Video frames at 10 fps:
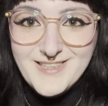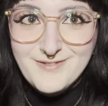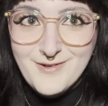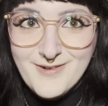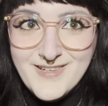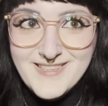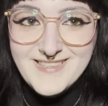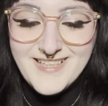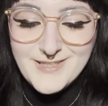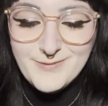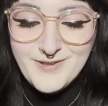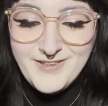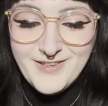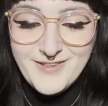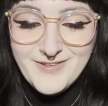far as this one
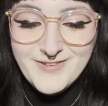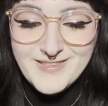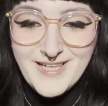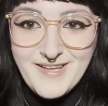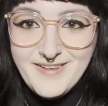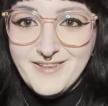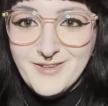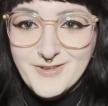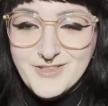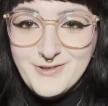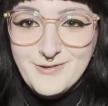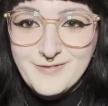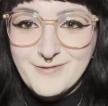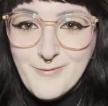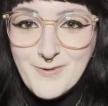goes, I think I'll do
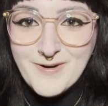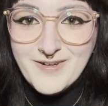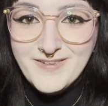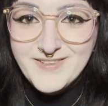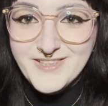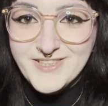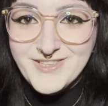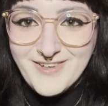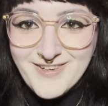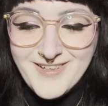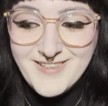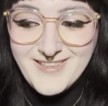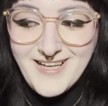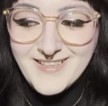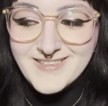4 to start
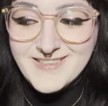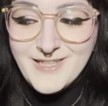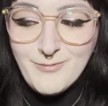and see